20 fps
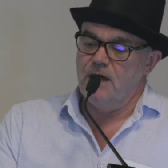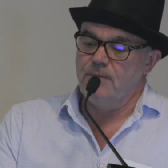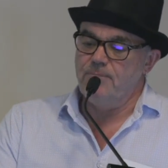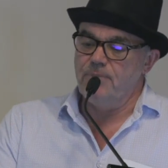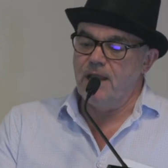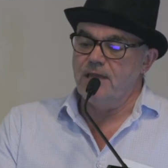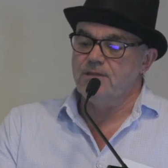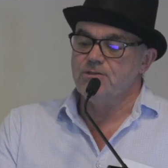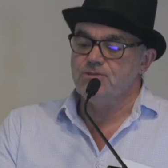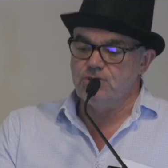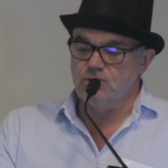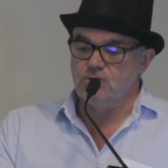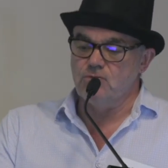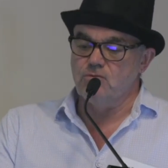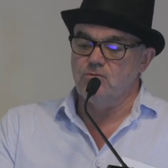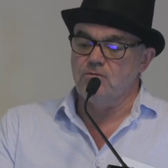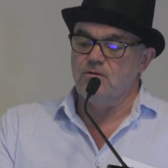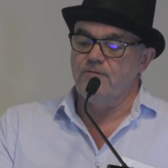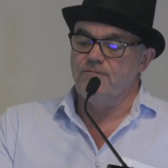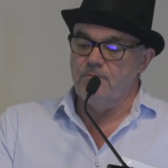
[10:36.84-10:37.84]
a blunt
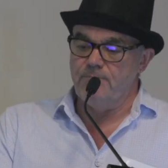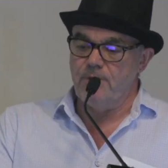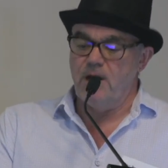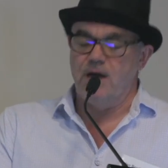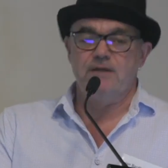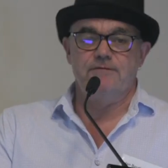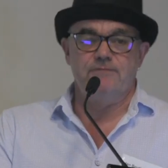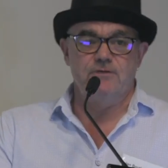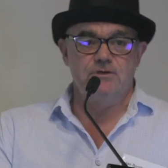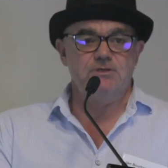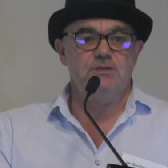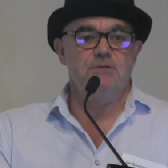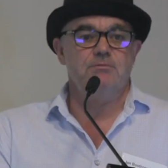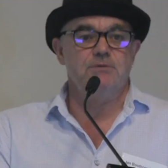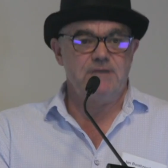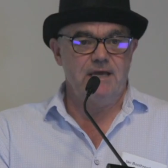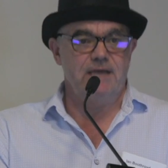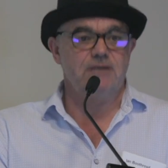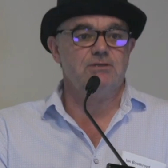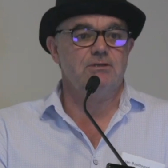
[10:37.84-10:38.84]
tool for biodiversity
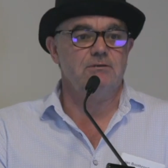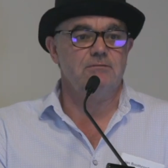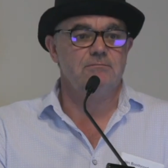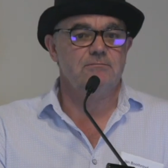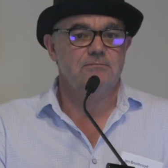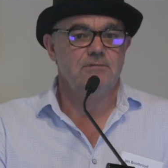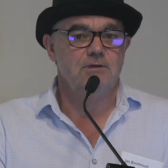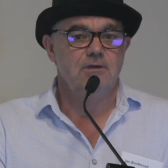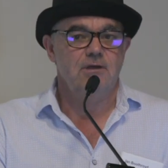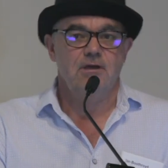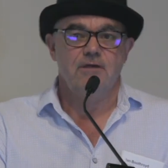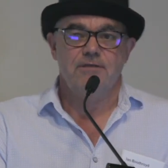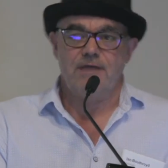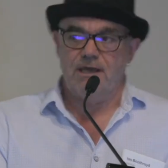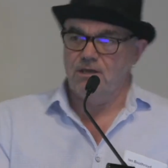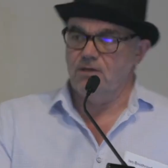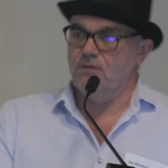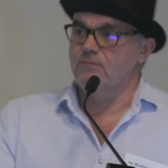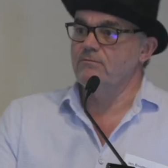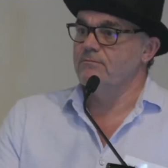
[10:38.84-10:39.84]
protection.
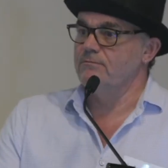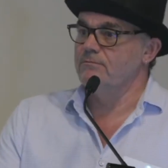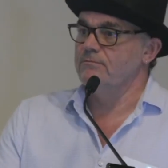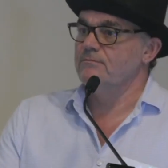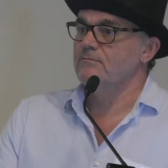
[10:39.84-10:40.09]
Thank you,